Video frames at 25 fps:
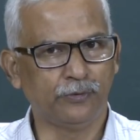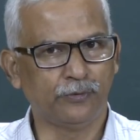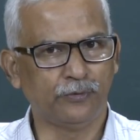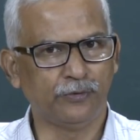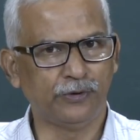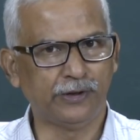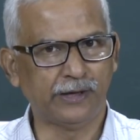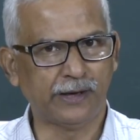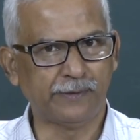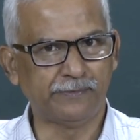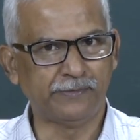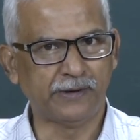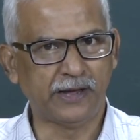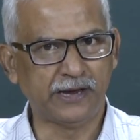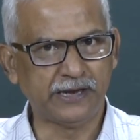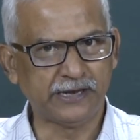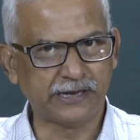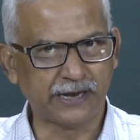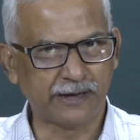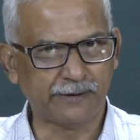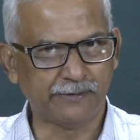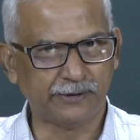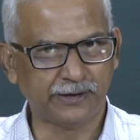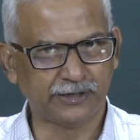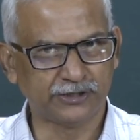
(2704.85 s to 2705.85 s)
We have the
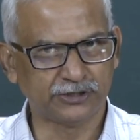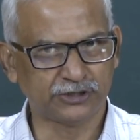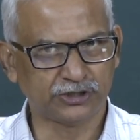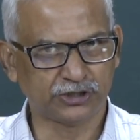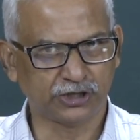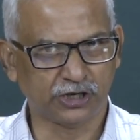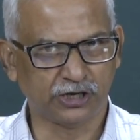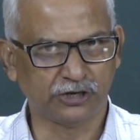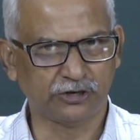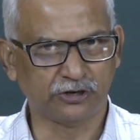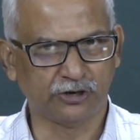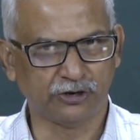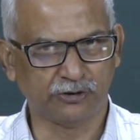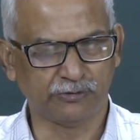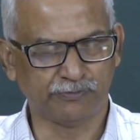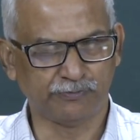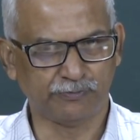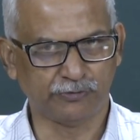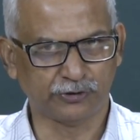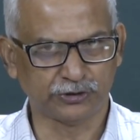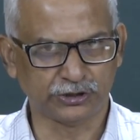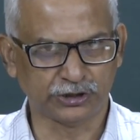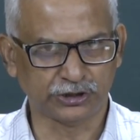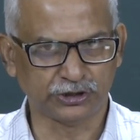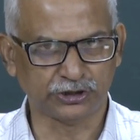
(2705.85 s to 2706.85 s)
intervention or
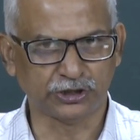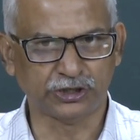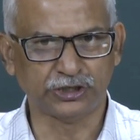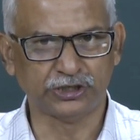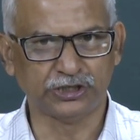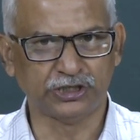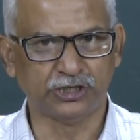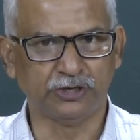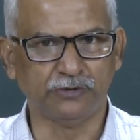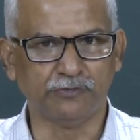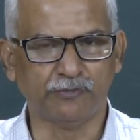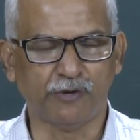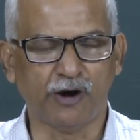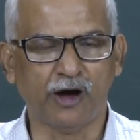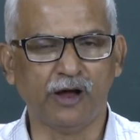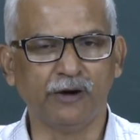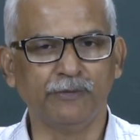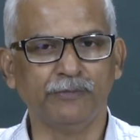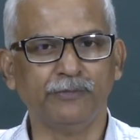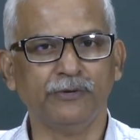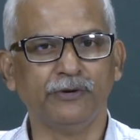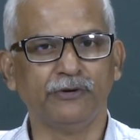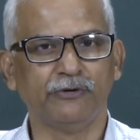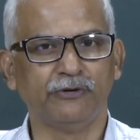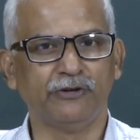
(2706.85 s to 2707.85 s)
processor is
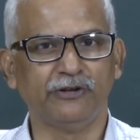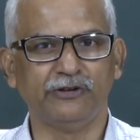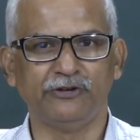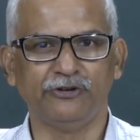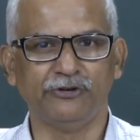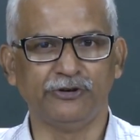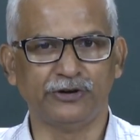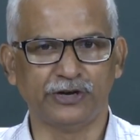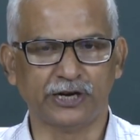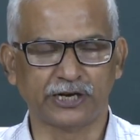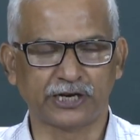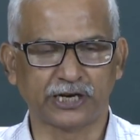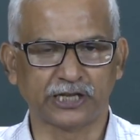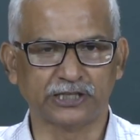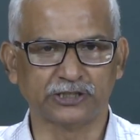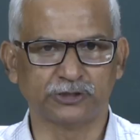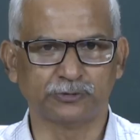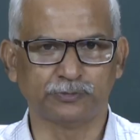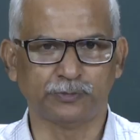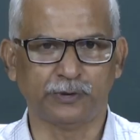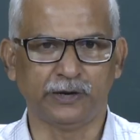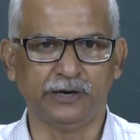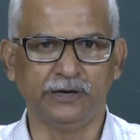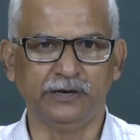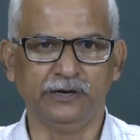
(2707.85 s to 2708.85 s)
involved during the
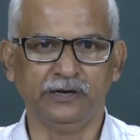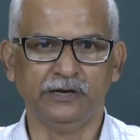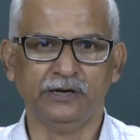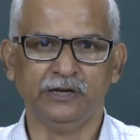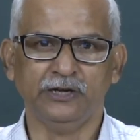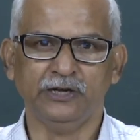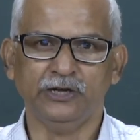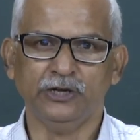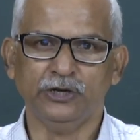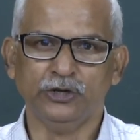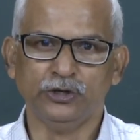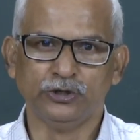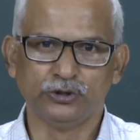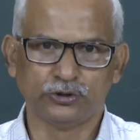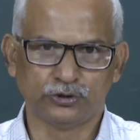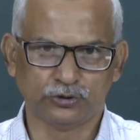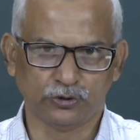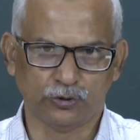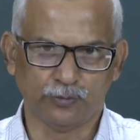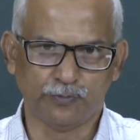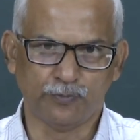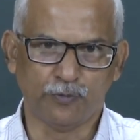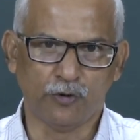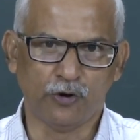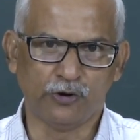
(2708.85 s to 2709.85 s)
transfer so,
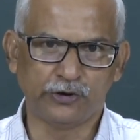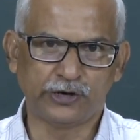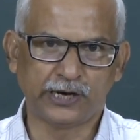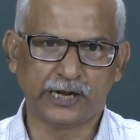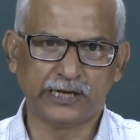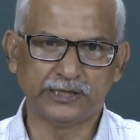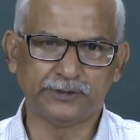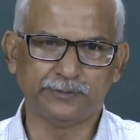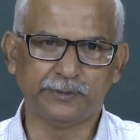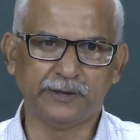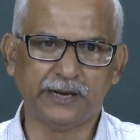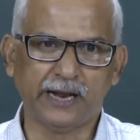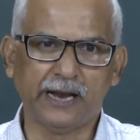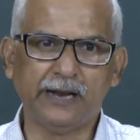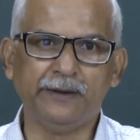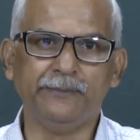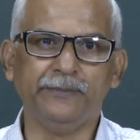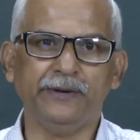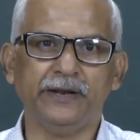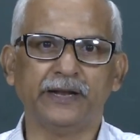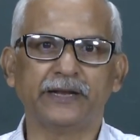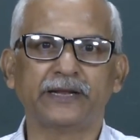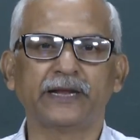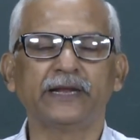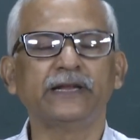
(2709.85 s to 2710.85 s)
both has been
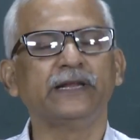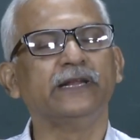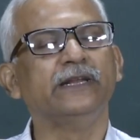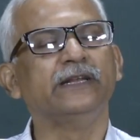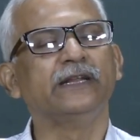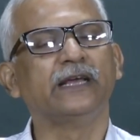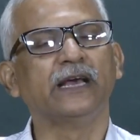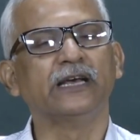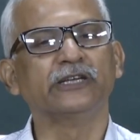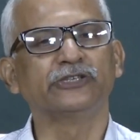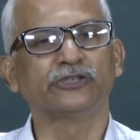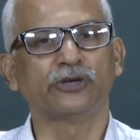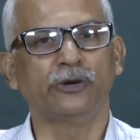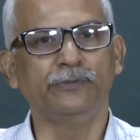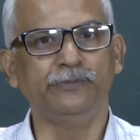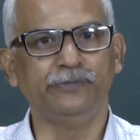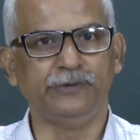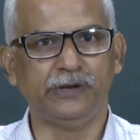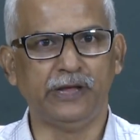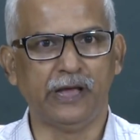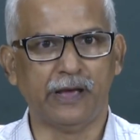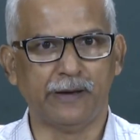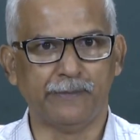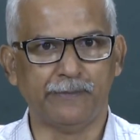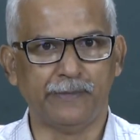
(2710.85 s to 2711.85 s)
eliminated in case of
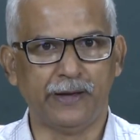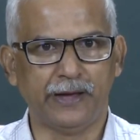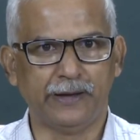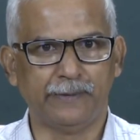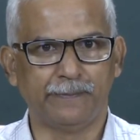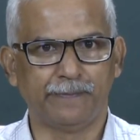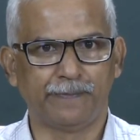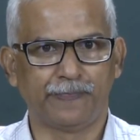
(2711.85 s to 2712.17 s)
DMA.